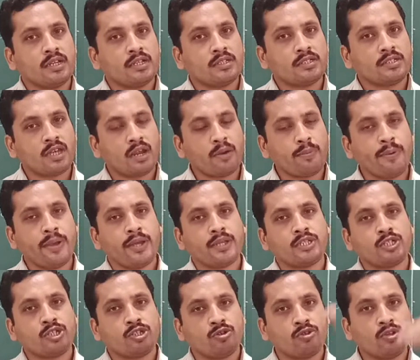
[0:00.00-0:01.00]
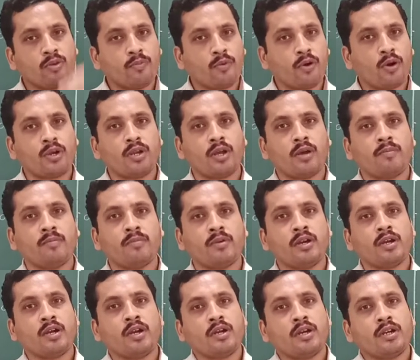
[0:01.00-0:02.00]
surface to the bottom
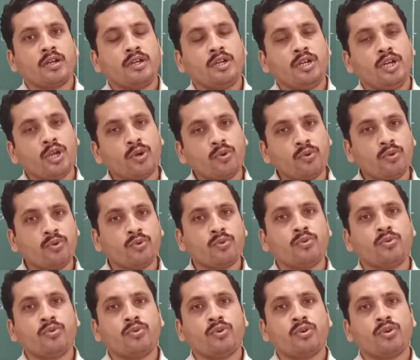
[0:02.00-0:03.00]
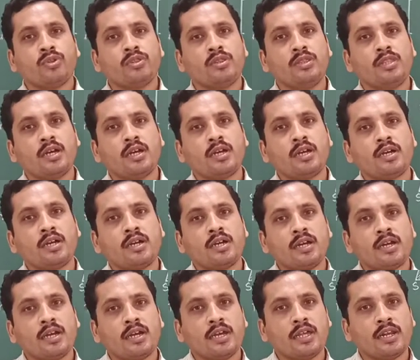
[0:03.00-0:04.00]
due to the
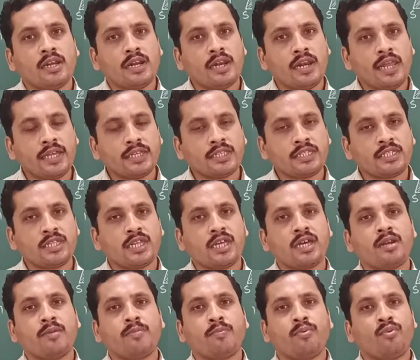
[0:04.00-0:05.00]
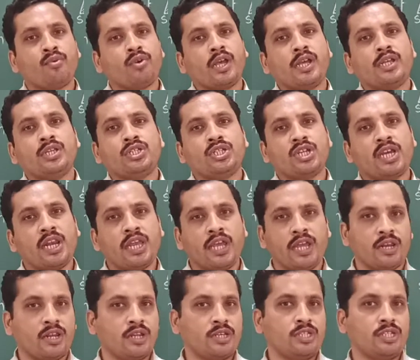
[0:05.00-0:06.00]
lesser potential
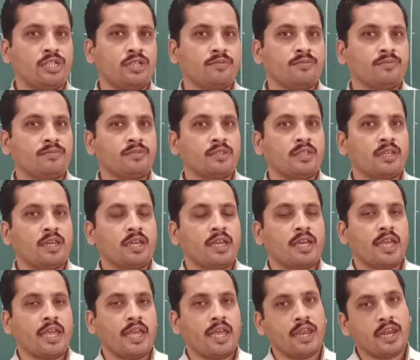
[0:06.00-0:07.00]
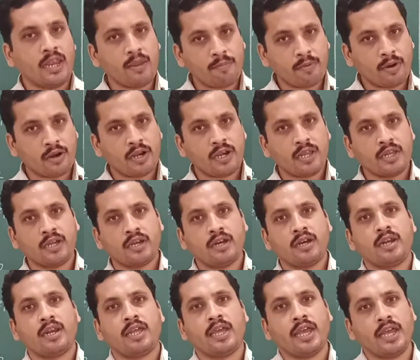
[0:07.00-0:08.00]
energy. Any
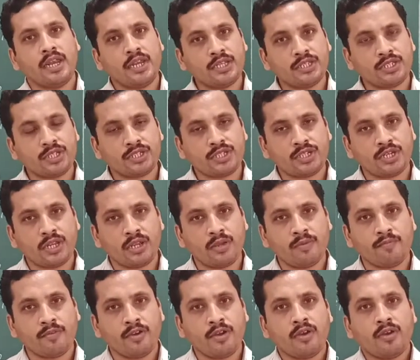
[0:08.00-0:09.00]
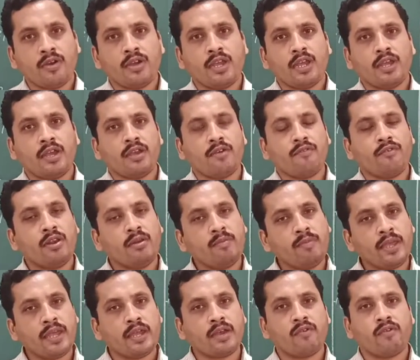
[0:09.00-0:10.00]
particle, any system will
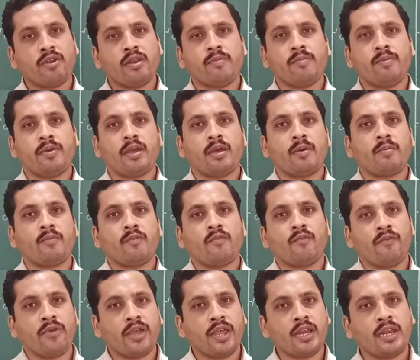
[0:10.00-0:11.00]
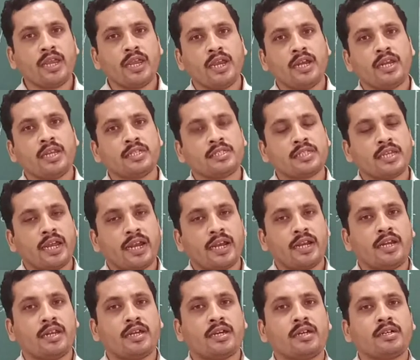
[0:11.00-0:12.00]
be equilibrium when it is
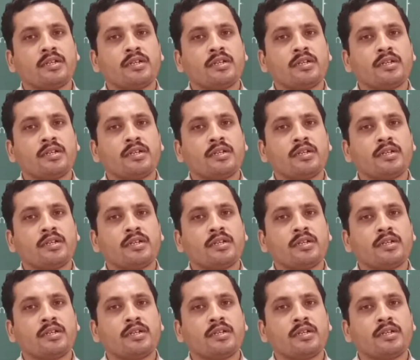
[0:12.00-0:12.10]
at the